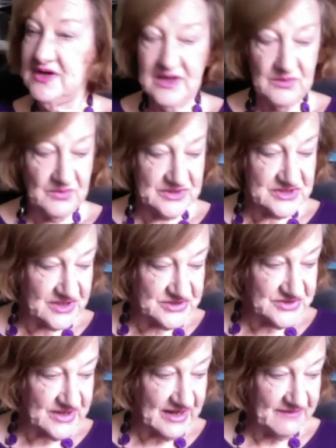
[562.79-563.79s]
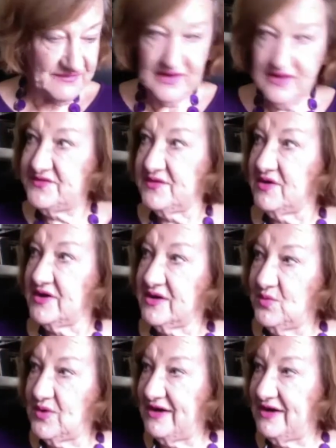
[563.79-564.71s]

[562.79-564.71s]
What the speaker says: which I should have here so I can wave